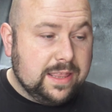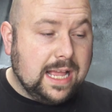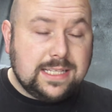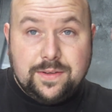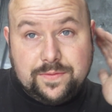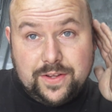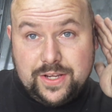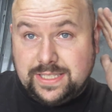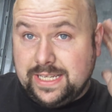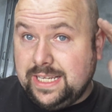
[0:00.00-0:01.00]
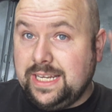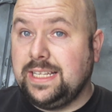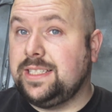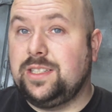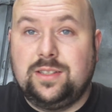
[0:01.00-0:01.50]
That's the first thing you
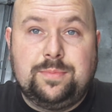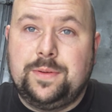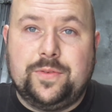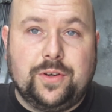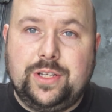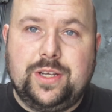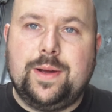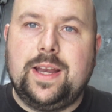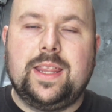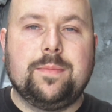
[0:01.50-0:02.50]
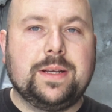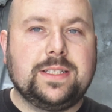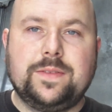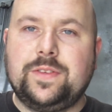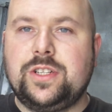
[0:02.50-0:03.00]
need to do before you do anything, because
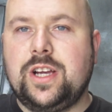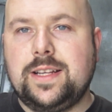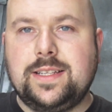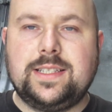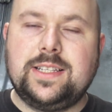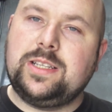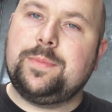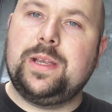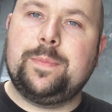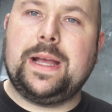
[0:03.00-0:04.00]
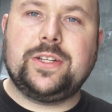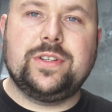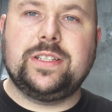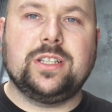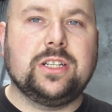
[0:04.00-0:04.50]
if your charging system or your battery
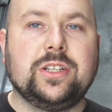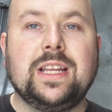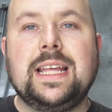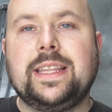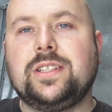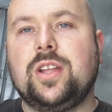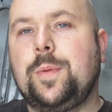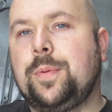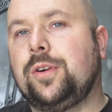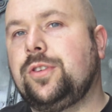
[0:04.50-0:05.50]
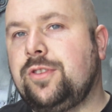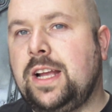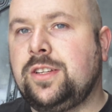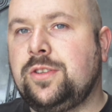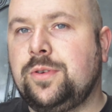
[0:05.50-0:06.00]
isn't good, there's no point
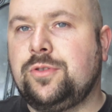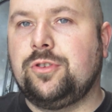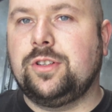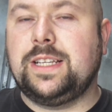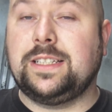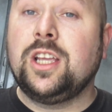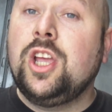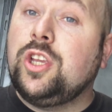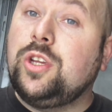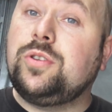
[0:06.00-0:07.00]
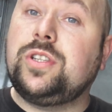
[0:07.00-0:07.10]
trying to do a draw test. You